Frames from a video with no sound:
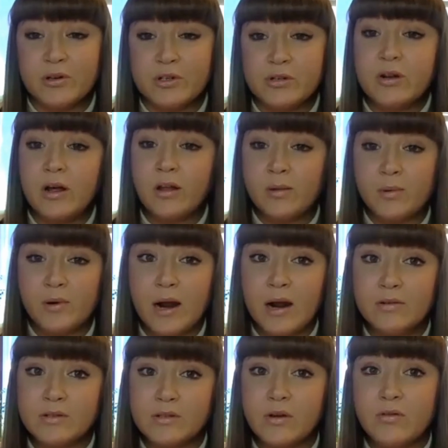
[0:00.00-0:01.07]
$2 per
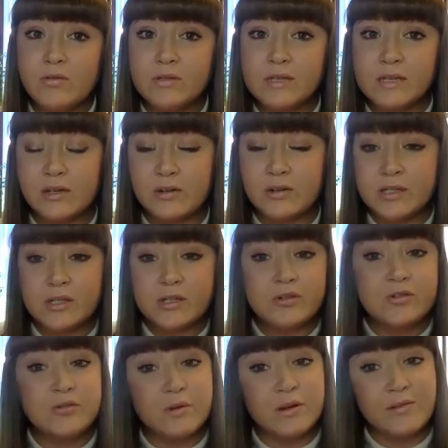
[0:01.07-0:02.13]
hour zones increased
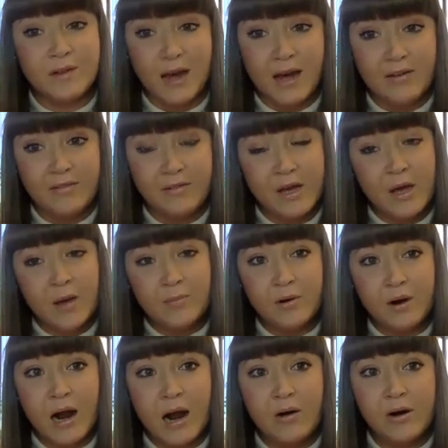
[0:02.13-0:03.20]
to $2.25 per
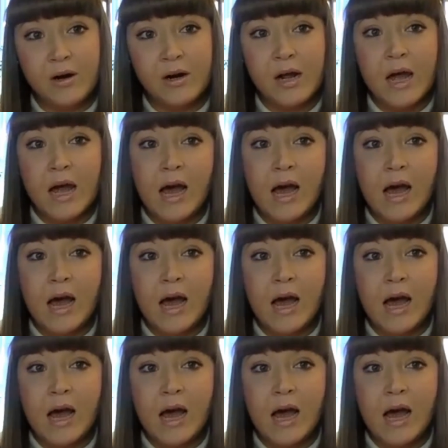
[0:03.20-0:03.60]
hour,